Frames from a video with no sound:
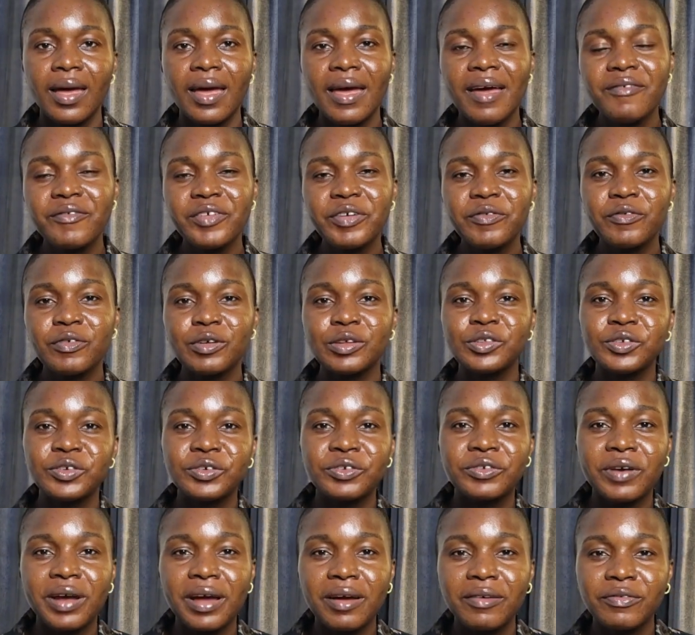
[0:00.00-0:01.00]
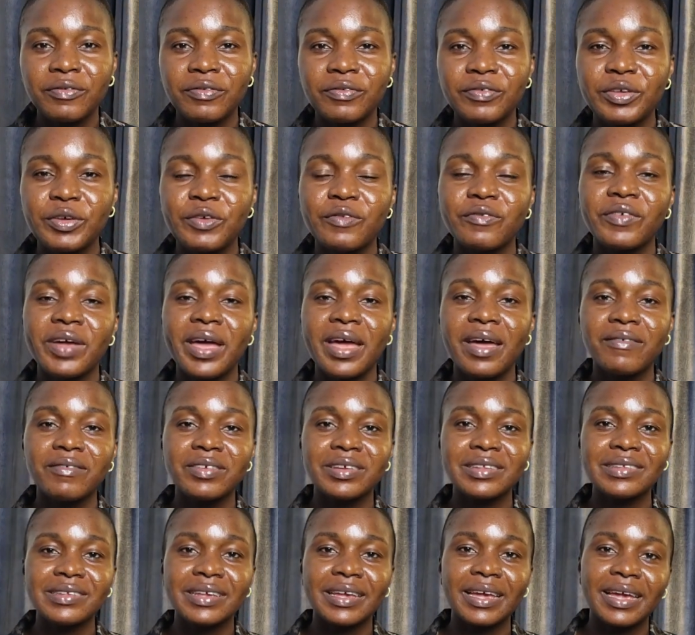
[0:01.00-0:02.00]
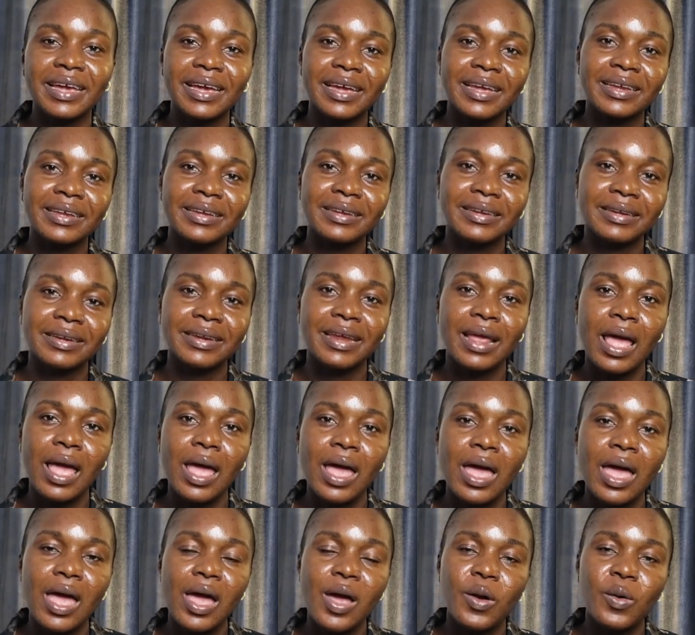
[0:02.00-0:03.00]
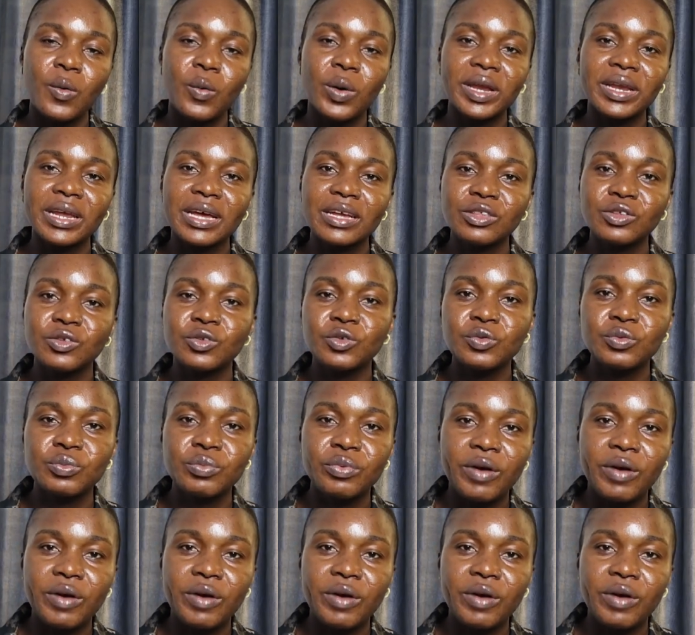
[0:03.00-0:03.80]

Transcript: Every photograph you've ever taken, whether too